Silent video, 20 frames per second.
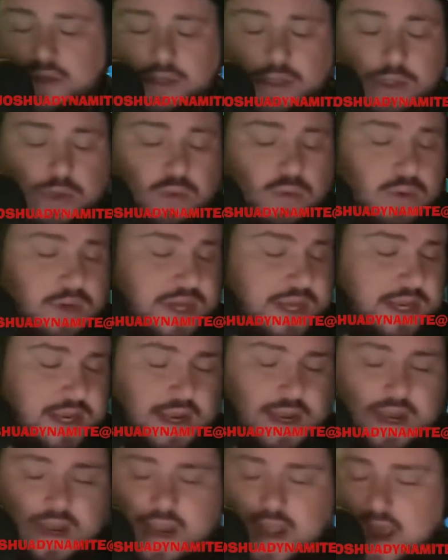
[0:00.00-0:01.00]
you
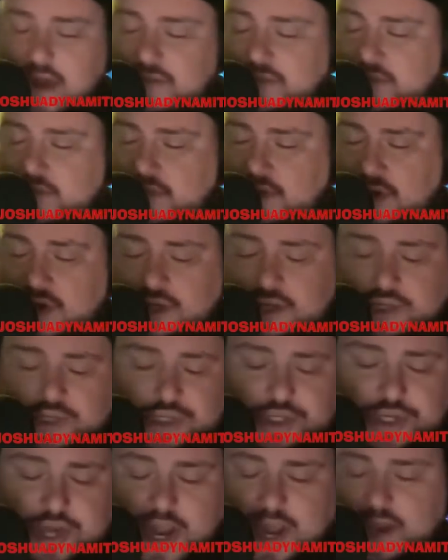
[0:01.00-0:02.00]
can never
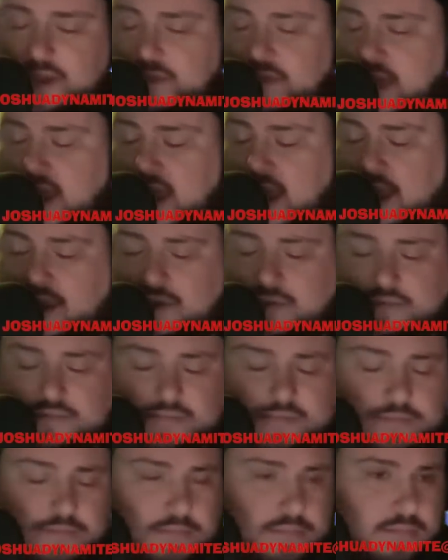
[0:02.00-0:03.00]
shake that.
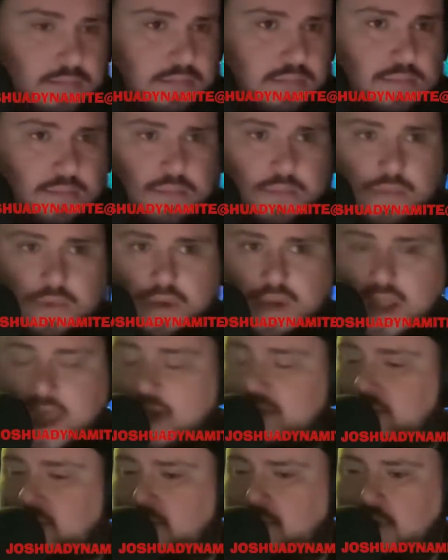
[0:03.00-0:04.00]

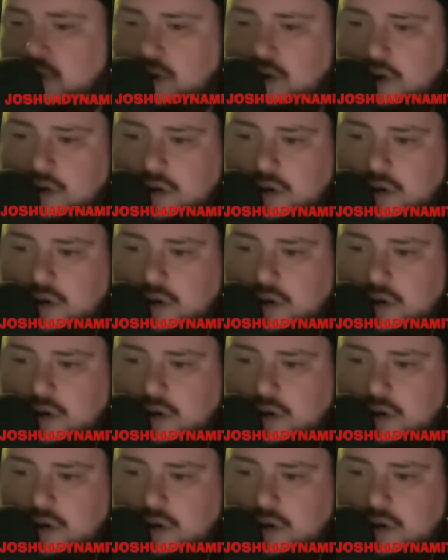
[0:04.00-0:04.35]
Never.